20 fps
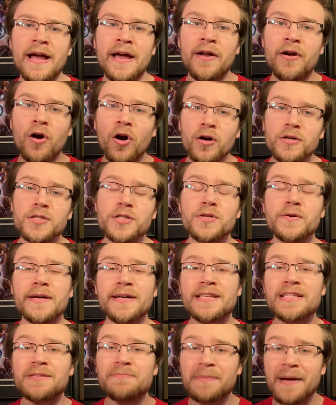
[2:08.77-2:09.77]
it also
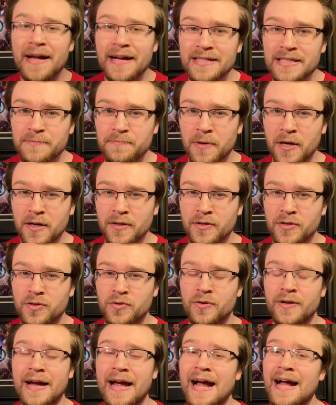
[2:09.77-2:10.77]
expands upon the story,